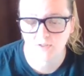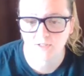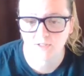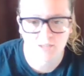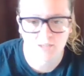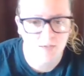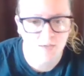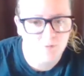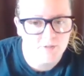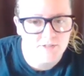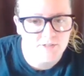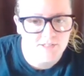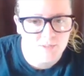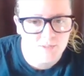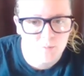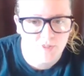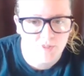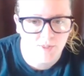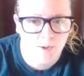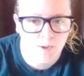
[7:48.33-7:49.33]
because obviously
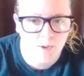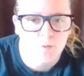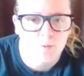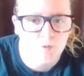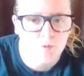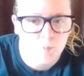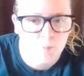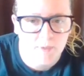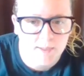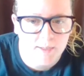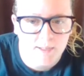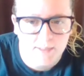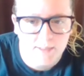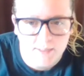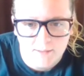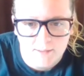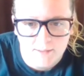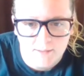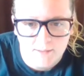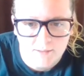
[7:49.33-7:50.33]
without the
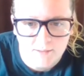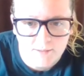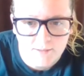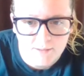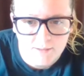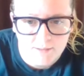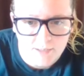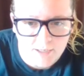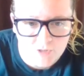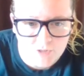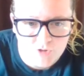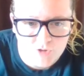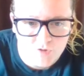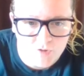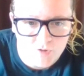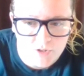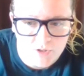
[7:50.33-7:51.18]
beginning catastrophe,